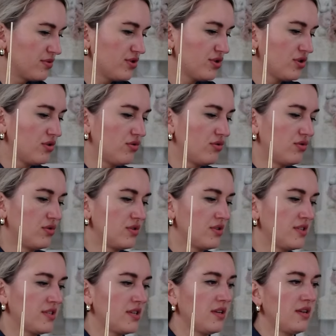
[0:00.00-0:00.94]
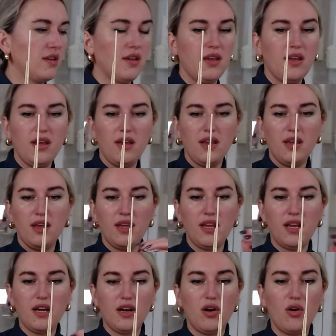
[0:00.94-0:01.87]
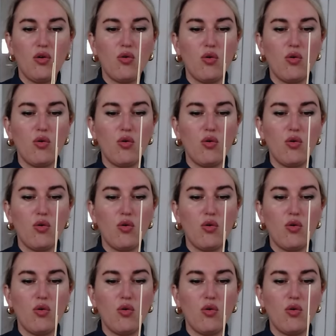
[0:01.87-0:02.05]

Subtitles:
skewers here